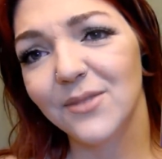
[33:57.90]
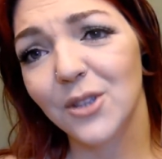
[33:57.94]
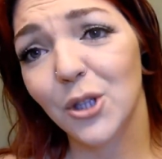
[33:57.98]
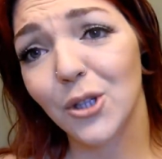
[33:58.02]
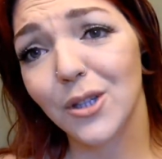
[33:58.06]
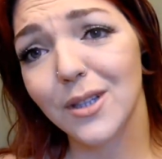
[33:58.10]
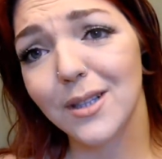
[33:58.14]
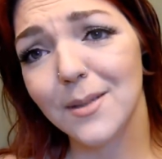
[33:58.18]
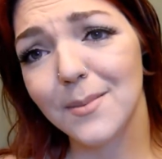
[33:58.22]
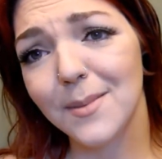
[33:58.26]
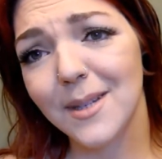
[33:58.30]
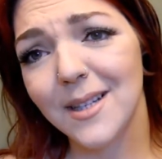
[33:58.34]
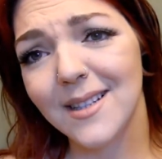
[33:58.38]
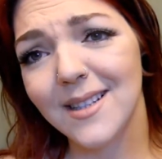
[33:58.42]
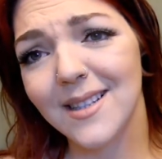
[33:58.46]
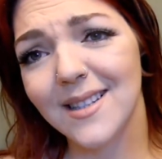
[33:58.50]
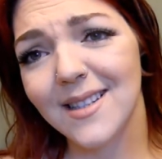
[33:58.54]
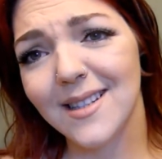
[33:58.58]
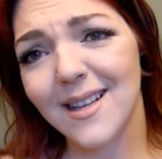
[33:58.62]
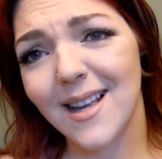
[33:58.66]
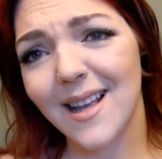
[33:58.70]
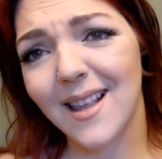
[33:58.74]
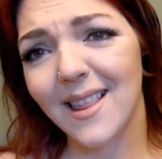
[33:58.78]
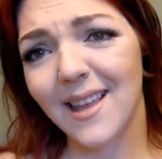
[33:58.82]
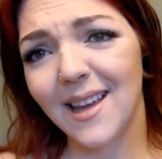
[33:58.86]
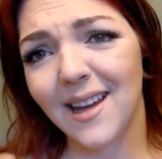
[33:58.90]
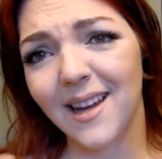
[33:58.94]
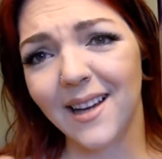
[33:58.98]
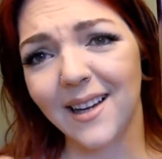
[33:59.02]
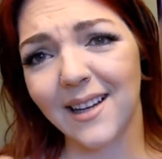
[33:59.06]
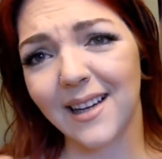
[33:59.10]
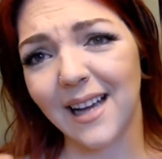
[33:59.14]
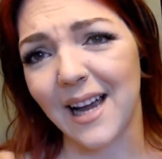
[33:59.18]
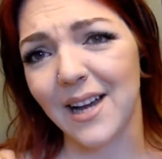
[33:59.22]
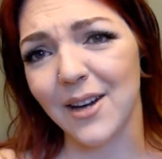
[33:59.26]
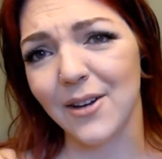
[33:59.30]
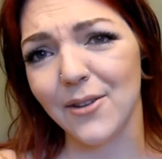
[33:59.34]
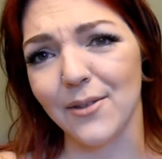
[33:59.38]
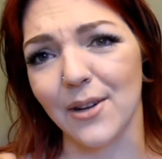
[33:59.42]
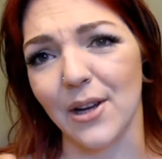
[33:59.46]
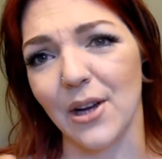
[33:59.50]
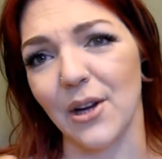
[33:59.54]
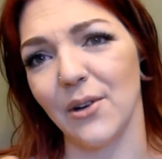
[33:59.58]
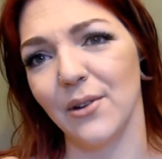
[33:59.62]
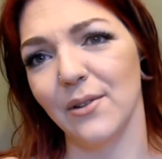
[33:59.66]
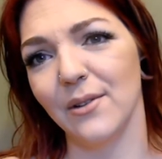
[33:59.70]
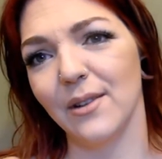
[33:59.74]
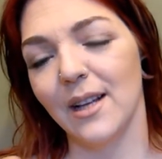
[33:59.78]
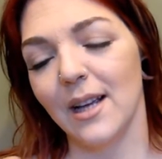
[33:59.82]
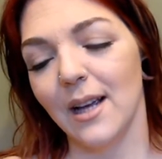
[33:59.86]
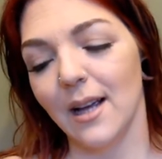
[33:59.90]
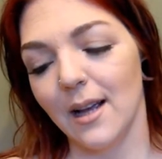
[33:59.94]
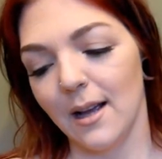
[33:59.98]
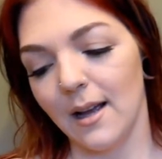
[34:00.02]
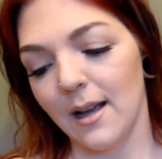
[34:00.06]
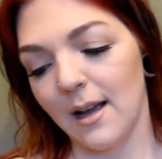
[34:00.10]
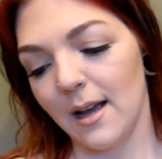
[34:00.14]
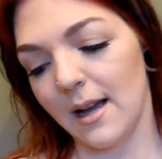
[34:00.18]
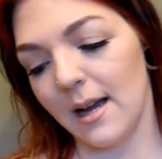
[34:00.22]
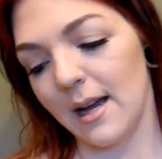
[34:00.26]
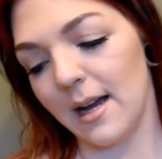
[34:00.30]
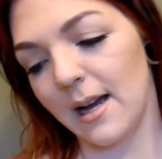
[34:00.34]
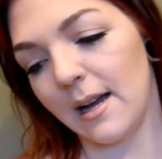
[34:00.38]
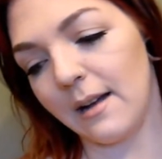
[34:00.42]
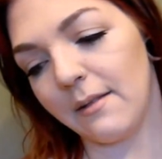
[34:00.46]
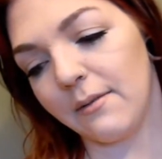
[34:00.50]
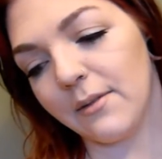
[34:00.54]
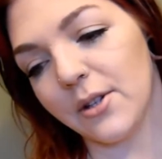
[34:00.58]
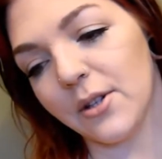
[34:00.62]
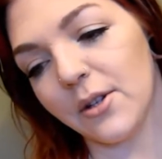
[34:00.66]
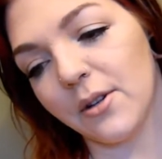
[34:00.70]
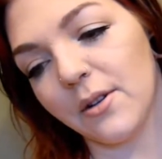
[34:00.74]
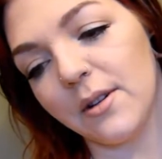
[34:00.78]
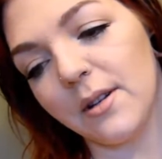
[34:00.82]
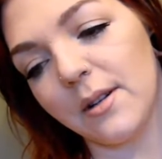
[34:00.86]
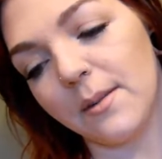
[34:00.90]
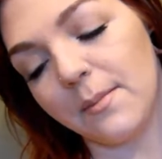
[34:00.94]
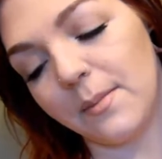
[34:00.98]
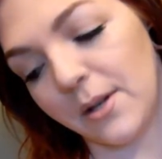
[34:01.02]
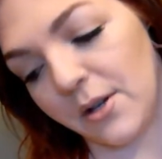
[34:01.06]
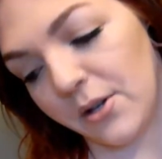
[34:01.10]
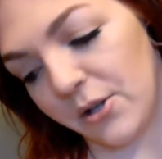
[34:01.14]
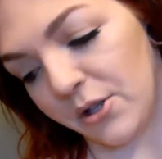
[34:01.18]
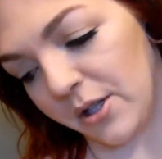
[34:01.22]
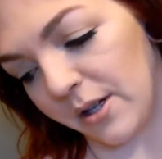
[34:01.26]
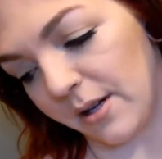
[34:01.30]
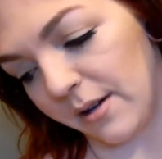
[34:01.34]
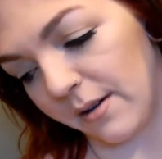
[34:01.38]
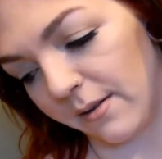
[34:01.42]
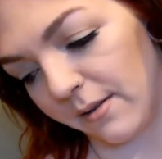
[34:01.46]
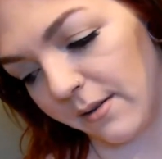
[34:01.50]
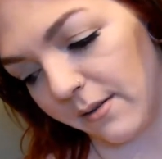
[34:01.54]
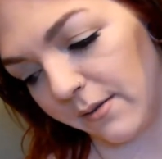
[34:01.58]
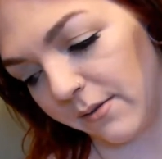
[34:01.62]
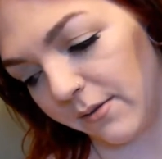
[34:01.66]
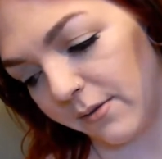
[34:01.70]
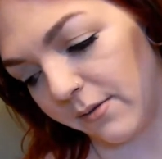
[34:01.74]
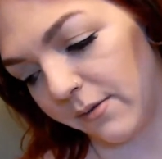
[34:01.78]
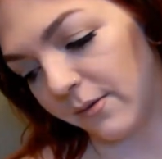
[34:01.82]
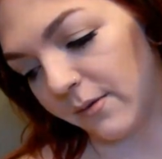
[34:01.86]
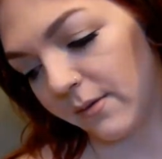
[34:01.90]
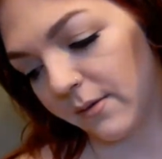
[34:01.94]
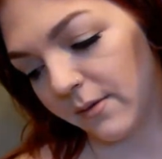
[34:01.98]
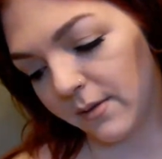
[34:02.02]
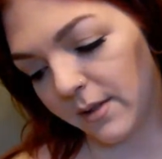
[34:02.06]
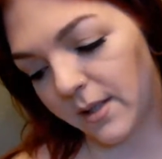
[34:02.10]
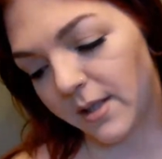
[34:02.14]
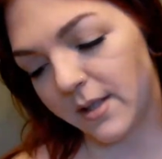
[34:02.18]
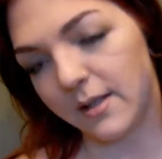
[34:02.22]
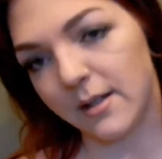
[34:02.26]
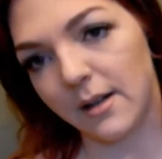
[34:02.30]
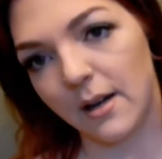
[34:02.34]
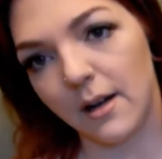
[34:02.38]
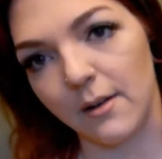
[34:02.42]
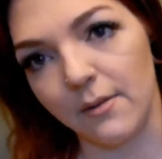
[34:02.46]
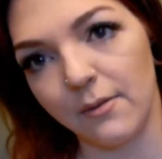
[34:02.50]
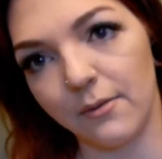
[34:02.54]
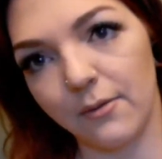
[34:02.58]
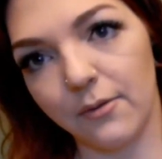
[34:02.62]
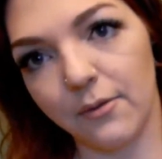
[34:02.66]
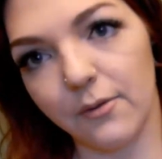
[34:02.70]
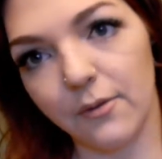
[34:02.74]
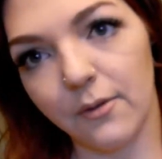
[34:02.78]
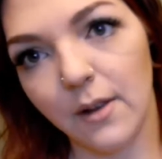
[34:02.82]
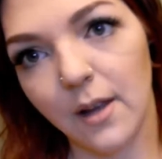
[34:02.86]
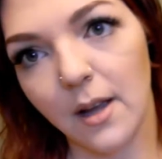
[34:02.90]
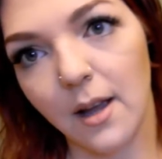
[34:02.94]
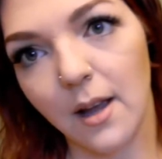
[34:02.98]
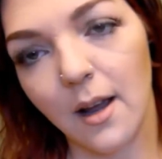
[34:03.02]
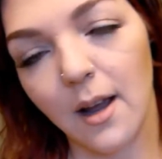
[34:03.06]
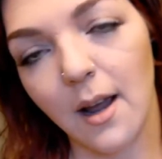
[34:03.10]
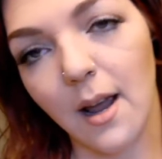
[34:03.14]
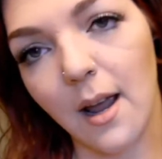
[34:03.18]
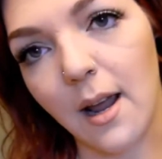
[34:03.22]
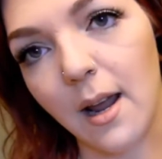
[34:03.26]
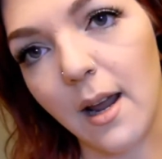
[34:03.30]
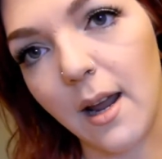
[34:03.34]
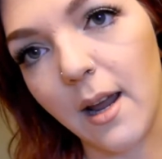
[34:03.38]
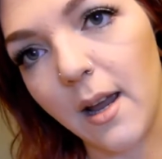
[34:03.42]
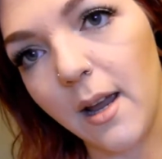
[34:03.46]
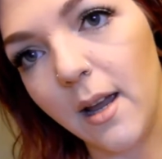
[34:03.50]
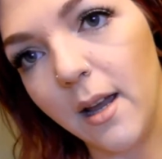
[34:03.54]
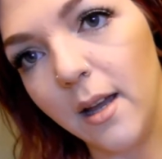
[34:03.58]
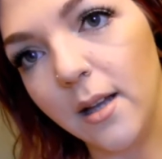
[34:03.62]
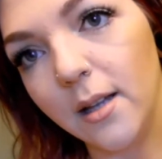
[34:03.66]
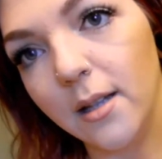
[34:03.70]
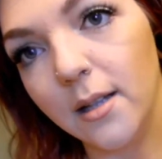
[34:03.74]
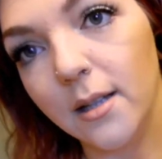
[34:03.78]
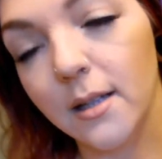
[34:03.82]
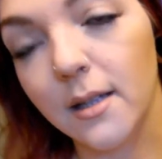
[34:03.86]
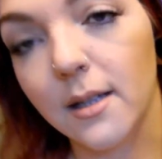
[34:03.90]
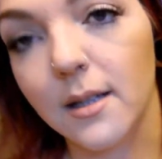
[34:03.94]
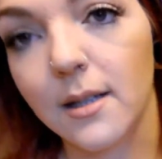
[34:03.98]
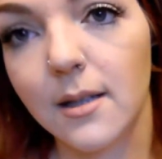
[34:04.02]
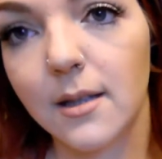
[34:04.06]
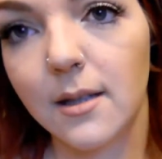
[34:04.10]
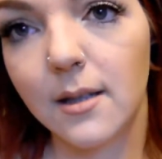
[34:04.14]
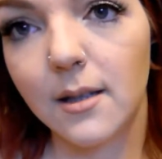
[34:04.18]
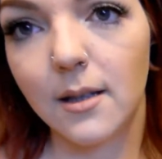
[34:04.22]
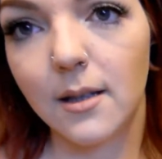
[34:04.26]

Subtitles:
Christmas, I think? I don't know. I returned a bunch of stuff, and